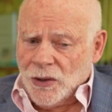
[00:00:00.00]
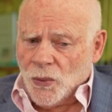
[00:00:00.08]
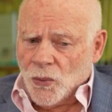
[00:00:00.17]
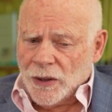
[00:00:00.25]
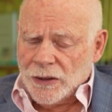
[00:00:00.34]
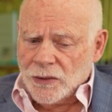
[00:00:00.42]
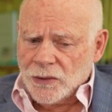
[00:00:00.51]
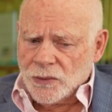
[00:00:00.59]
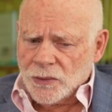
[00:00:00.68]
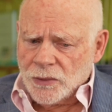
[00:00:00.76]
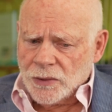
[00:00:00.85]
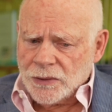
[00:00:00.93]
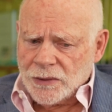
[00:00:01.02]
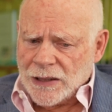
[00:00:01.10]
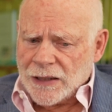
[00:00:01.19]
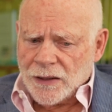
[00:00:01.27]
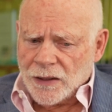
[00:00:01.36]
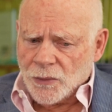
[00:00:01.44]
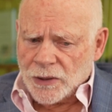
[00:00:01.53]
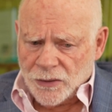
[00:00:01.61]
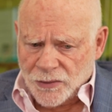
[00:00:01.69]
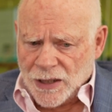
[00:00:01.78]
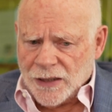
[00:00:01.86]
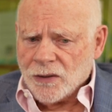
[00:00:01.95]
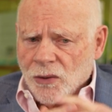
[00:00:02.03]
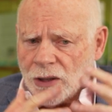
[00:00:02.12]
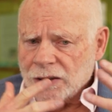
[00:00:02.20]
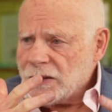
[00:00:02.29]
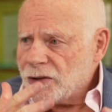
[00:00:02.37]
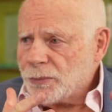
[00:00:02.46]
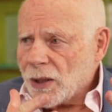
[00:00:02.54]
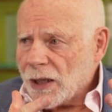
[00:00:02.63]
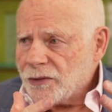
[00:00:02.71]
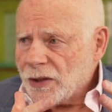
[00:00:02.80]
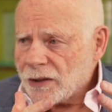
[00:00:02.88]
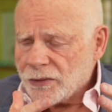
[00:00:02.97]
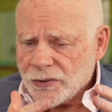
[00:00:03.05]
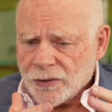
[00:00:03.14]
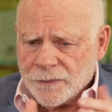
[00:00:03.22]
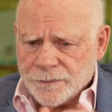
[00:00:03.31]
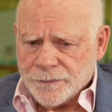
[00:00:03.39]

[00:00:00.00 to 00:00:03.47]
when you take on these projects,